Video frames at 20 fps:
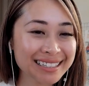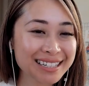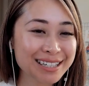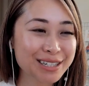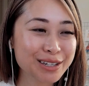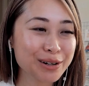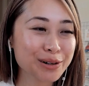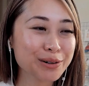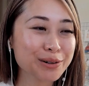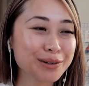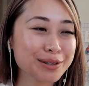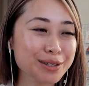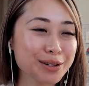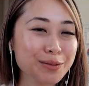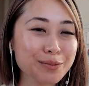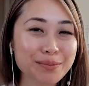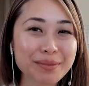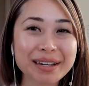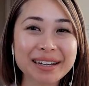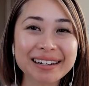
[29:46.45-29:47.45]
so
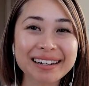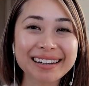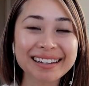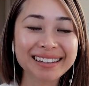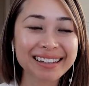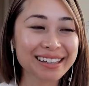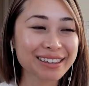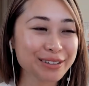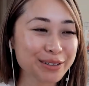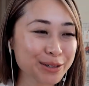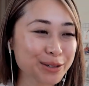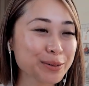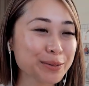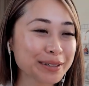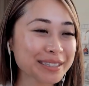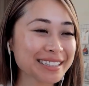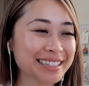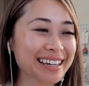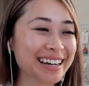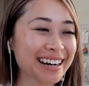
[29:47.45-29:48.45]
so meaty. Like there's so
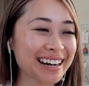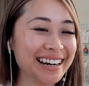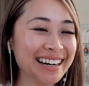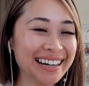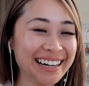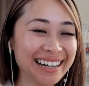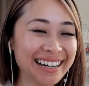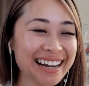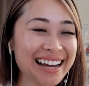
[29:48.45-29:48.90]
much there.